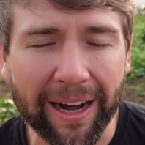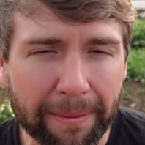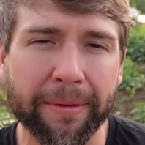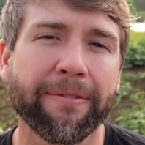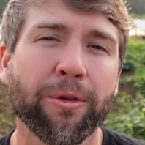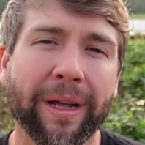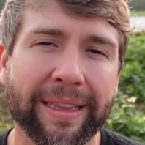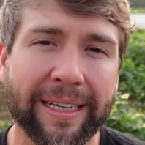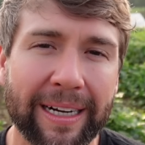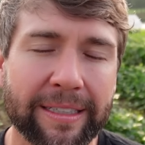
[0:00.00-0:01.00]
up if you
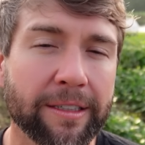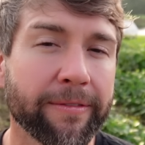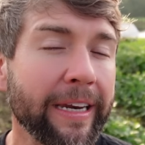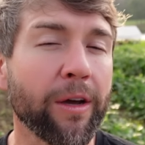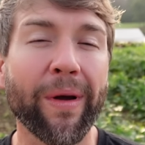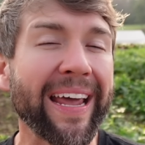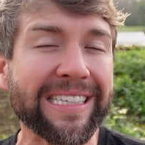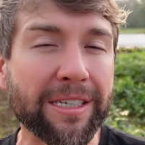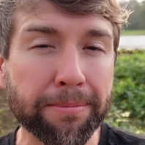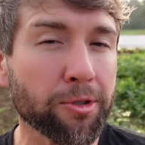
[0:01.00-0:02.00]
like the content of the video
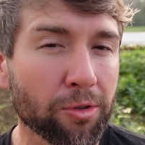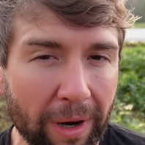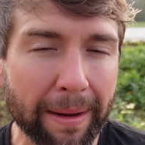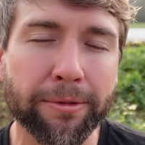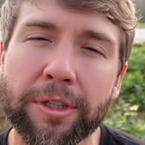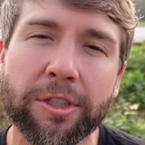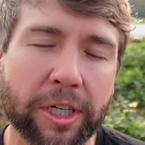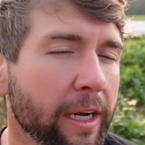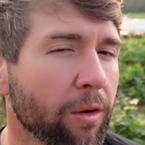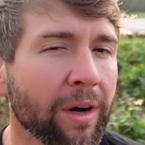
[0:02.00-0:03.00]
and subscribe to the
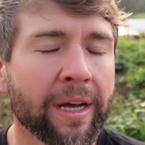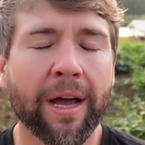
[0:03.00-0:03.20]
channel.